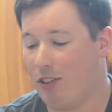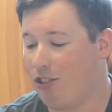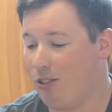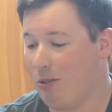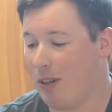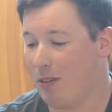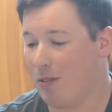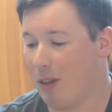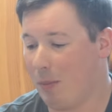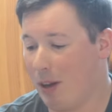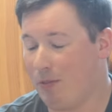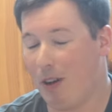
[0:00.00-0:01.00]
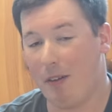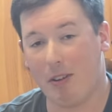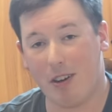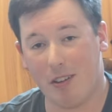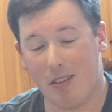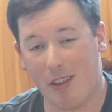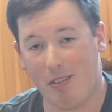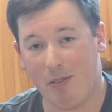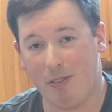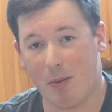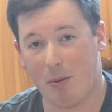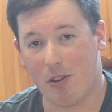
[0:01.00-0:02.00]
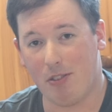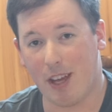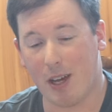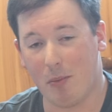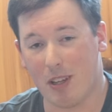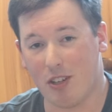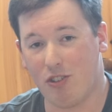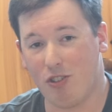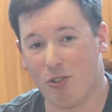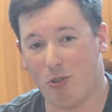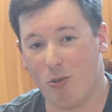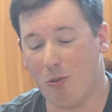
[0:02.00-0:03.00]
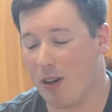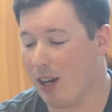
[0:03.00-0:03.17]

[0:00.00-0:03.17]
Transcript: Shooting about 560 feet per second with a 2.